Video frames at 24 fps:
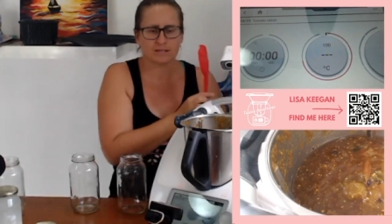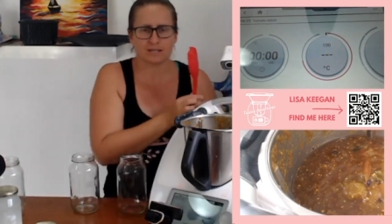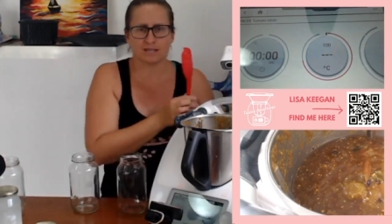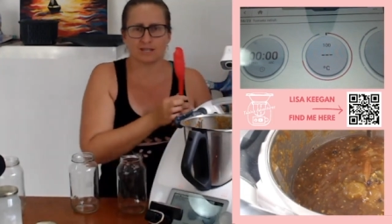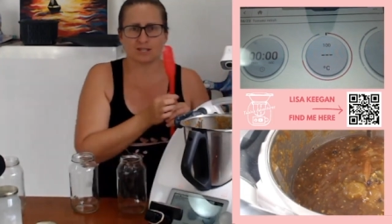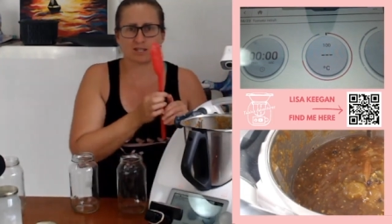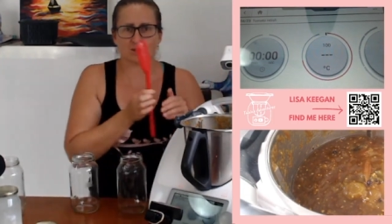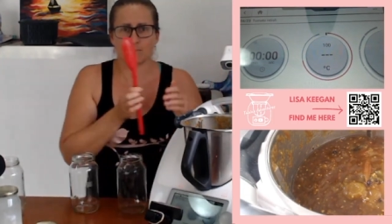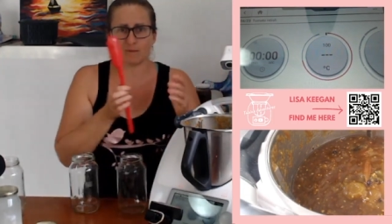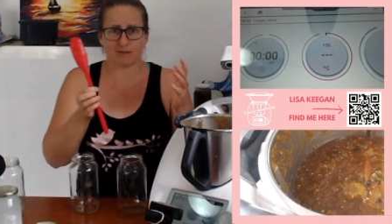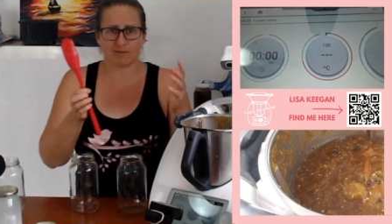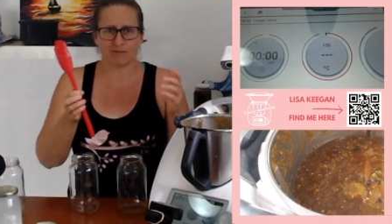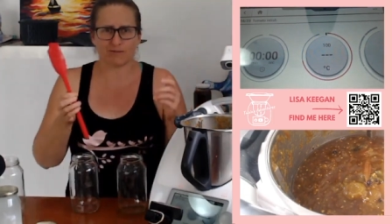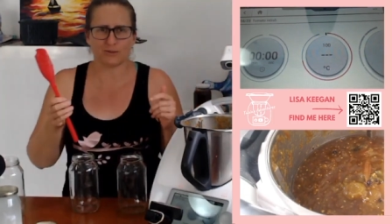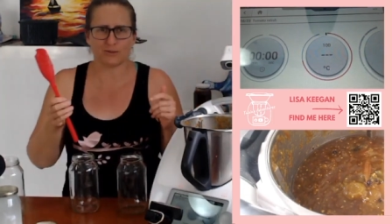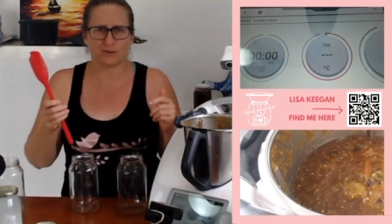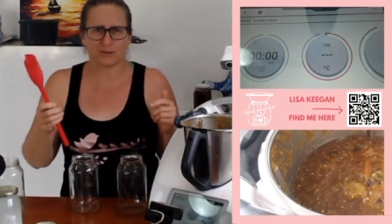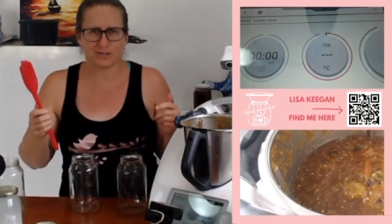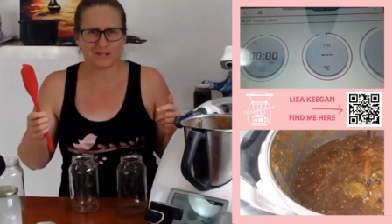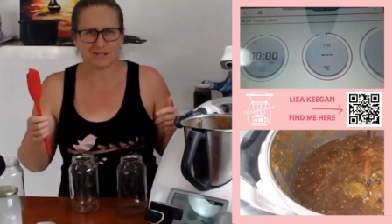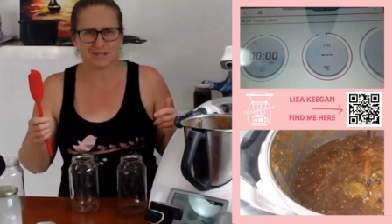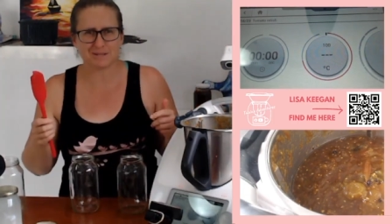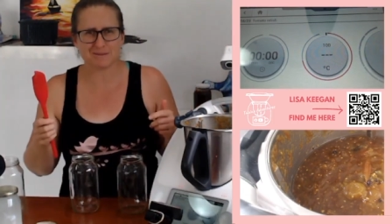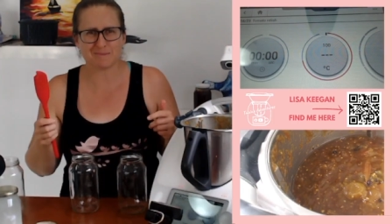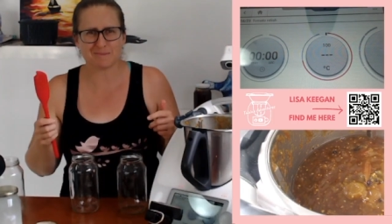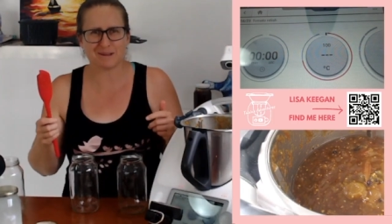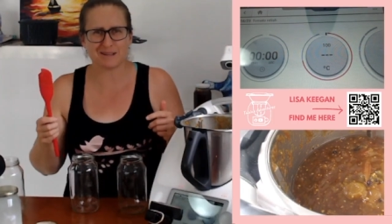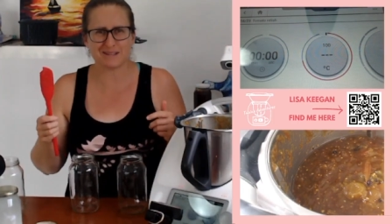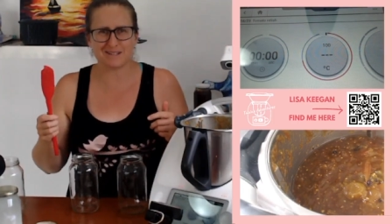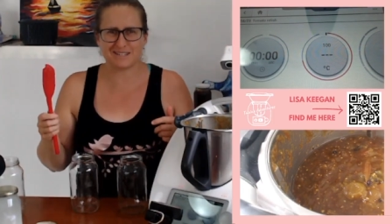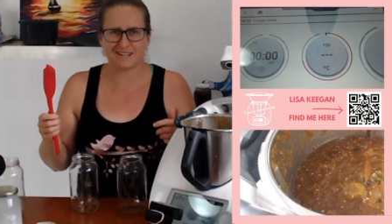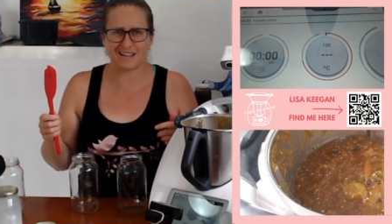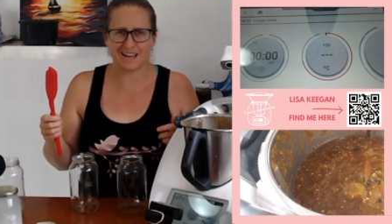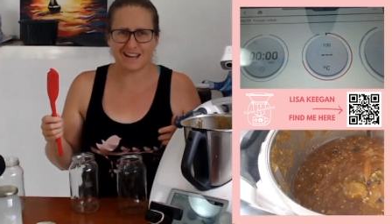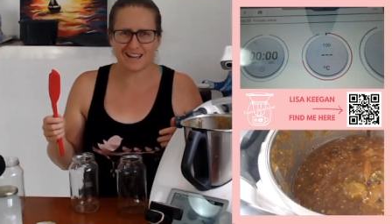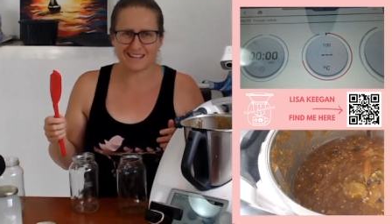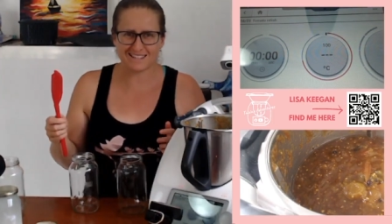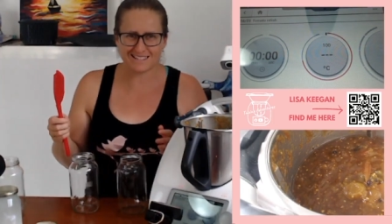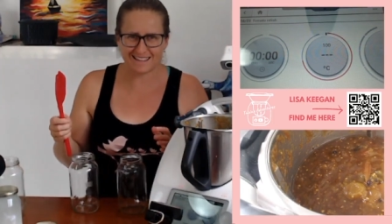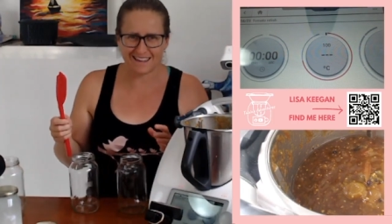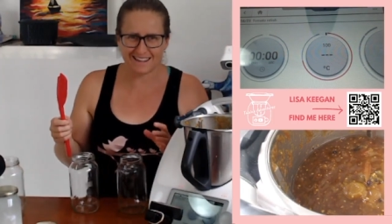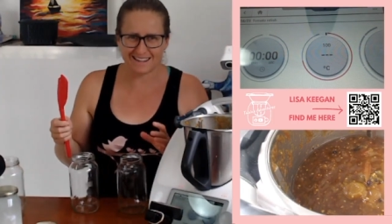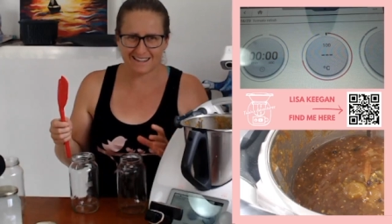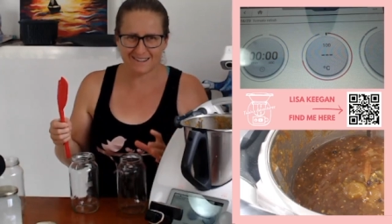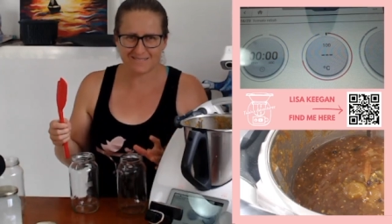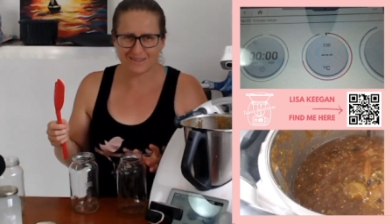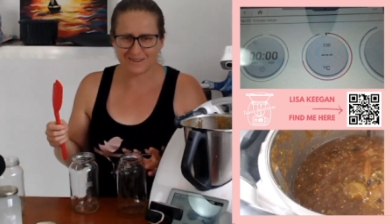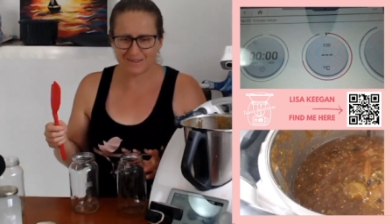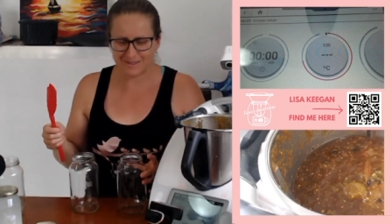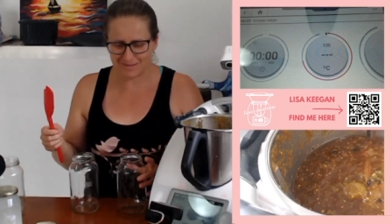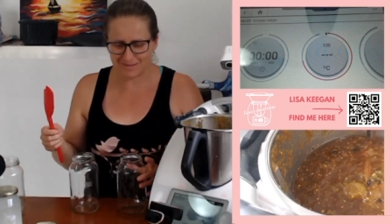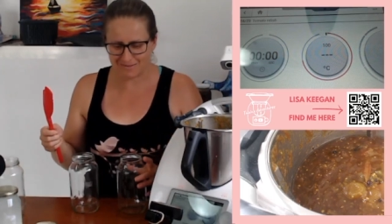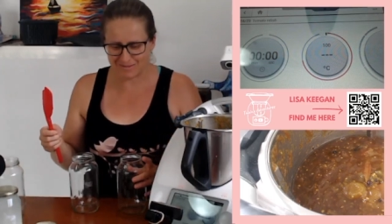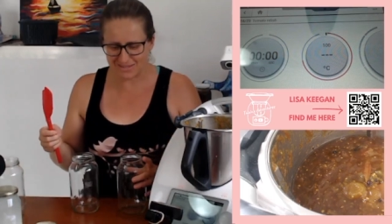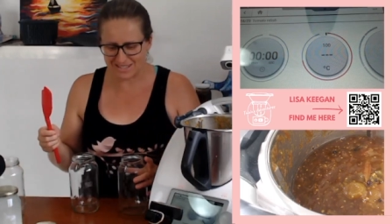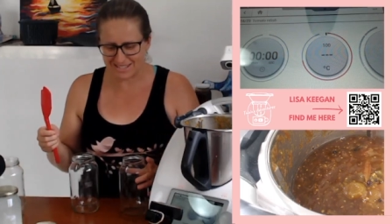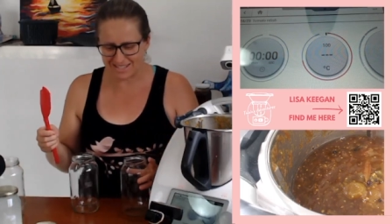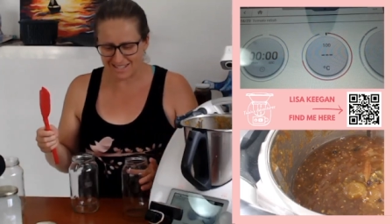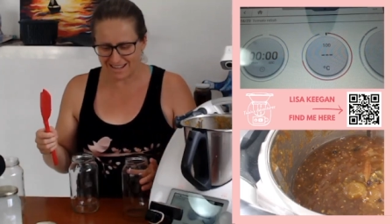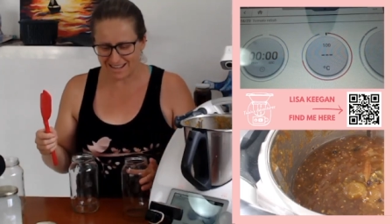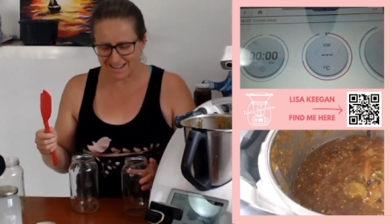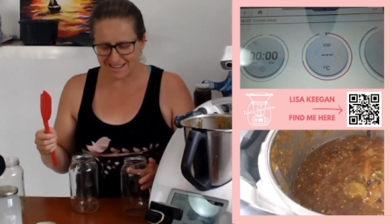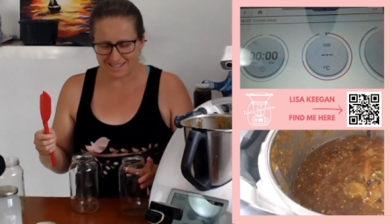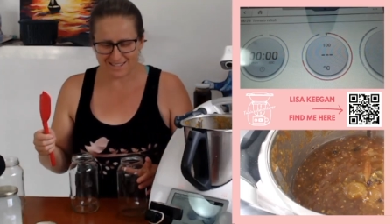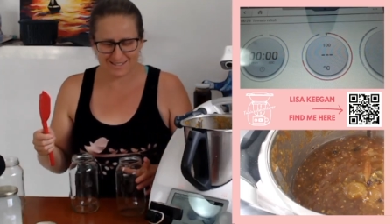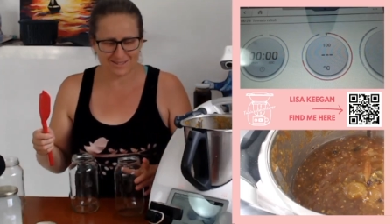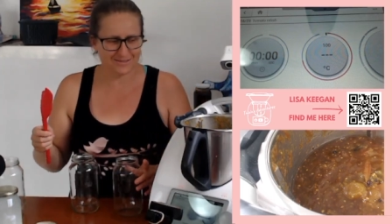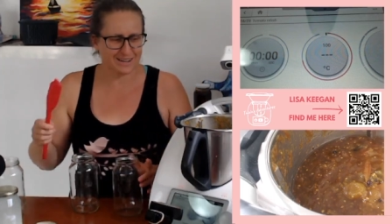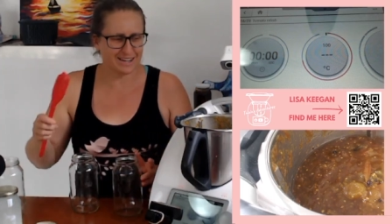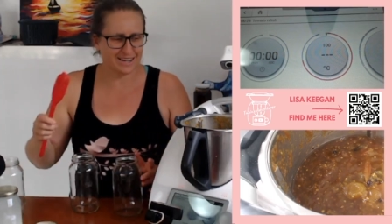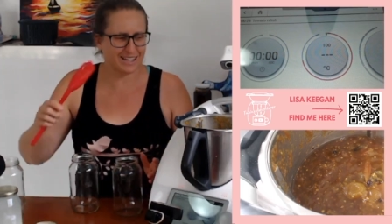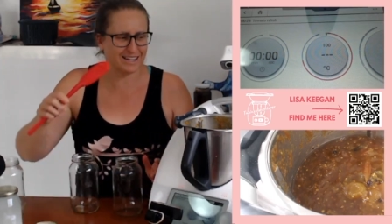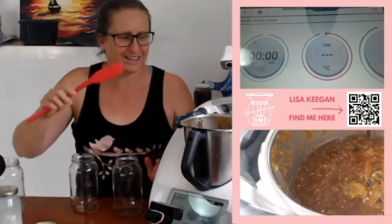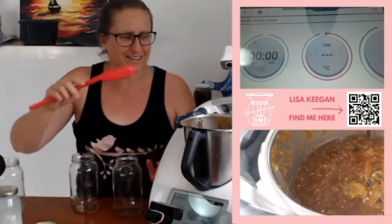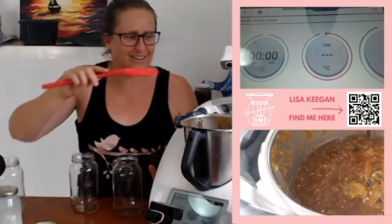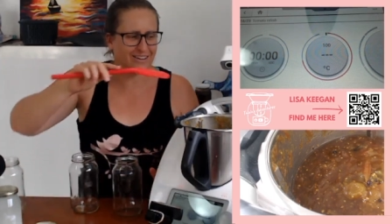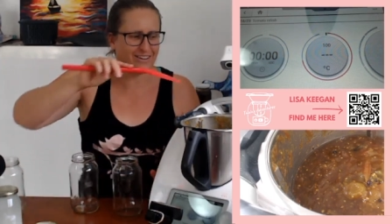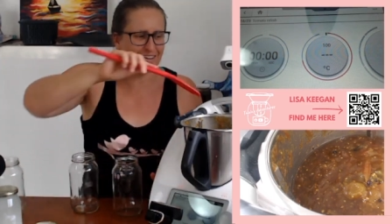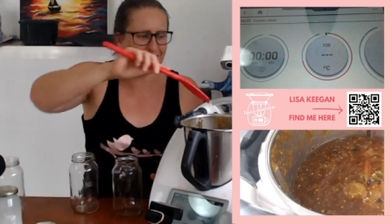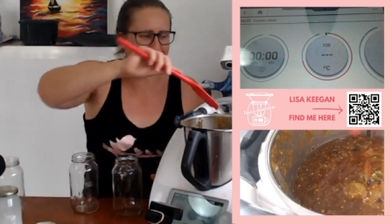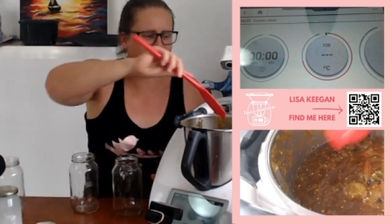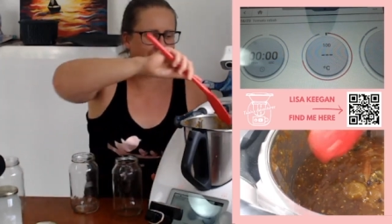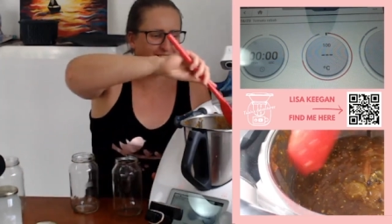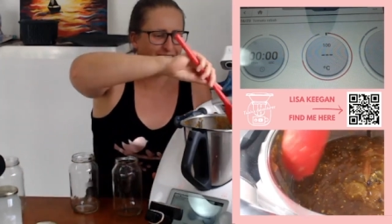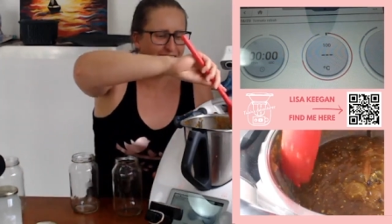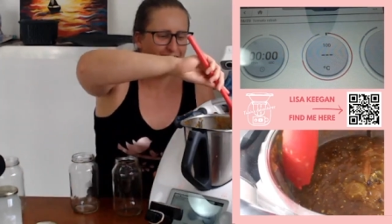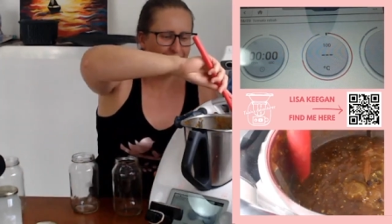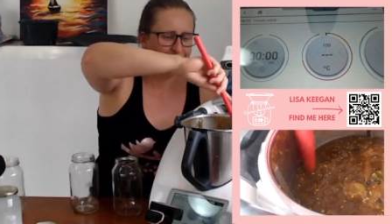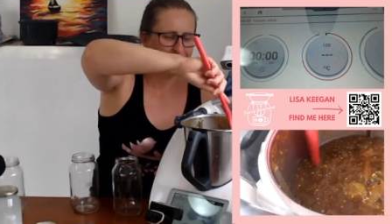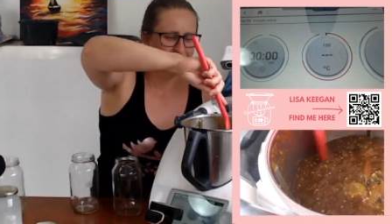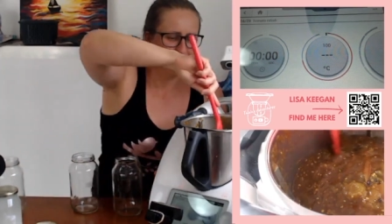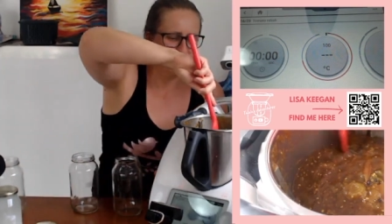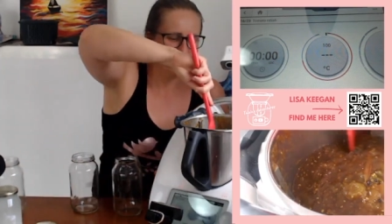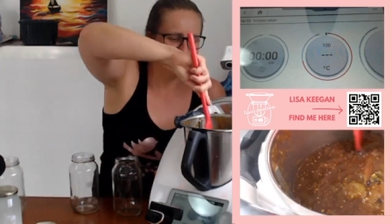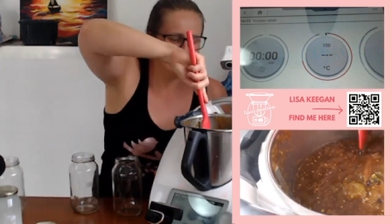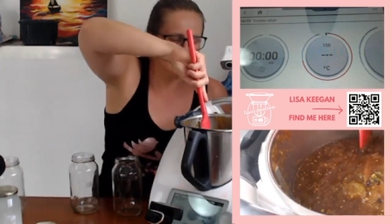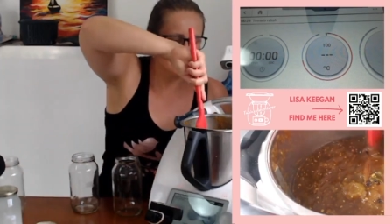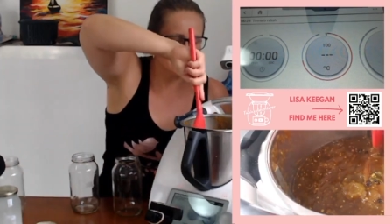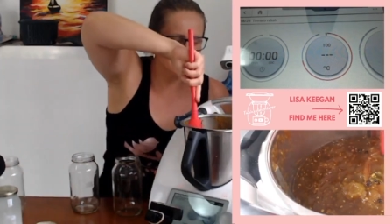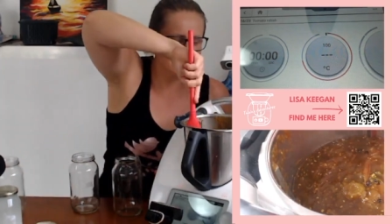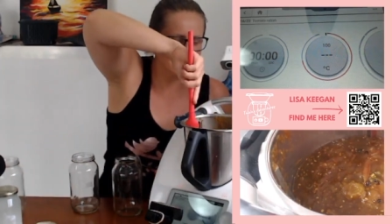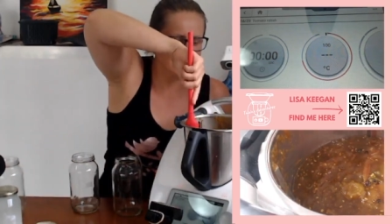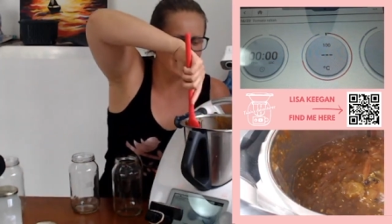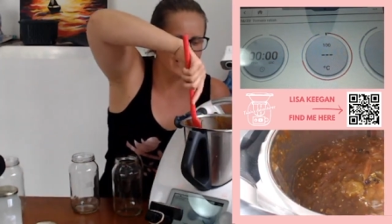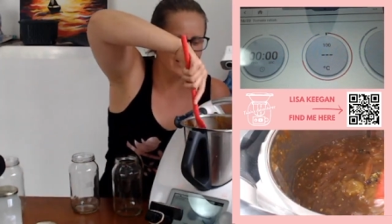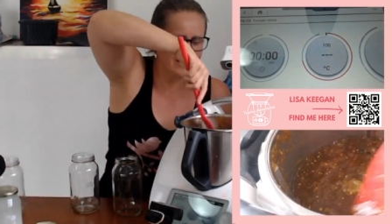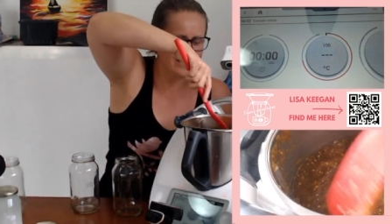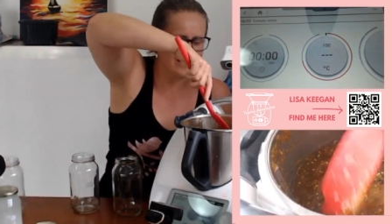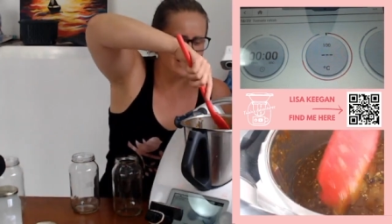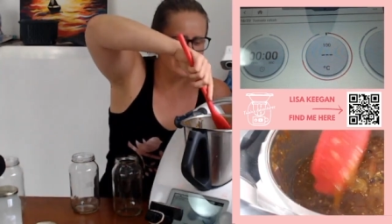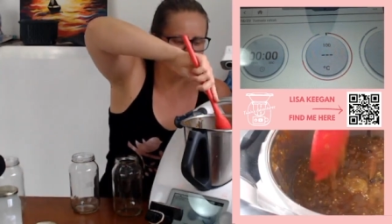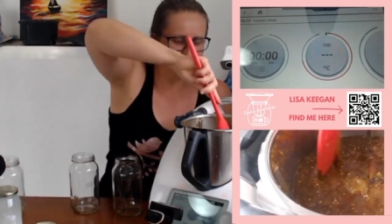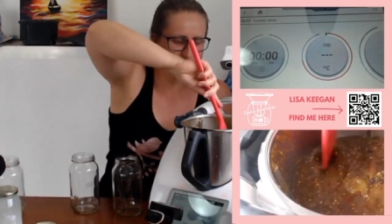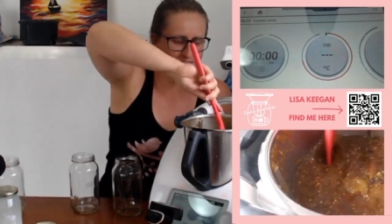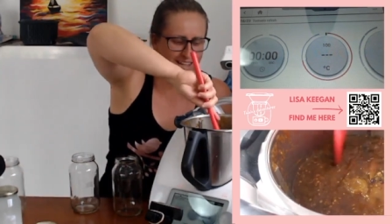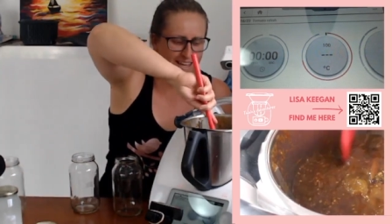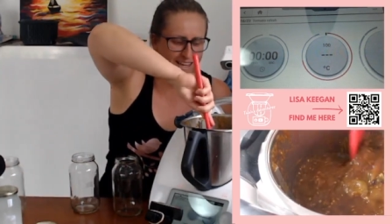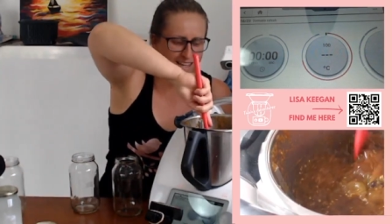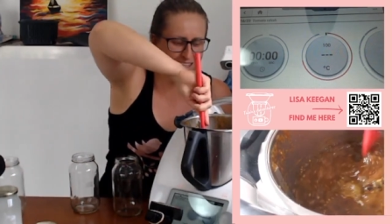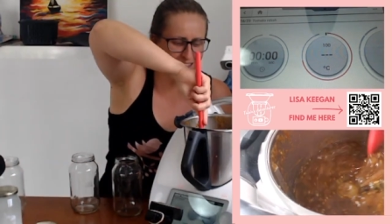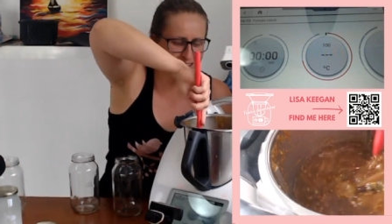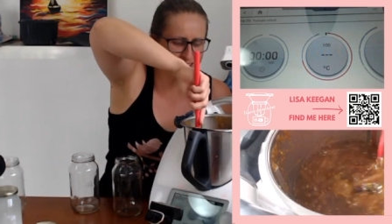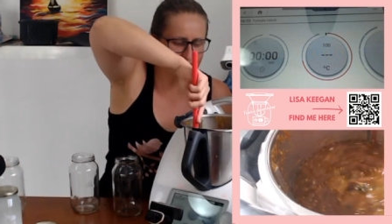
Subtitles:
into my jars later, but I've got my jars ready to go. So look at that in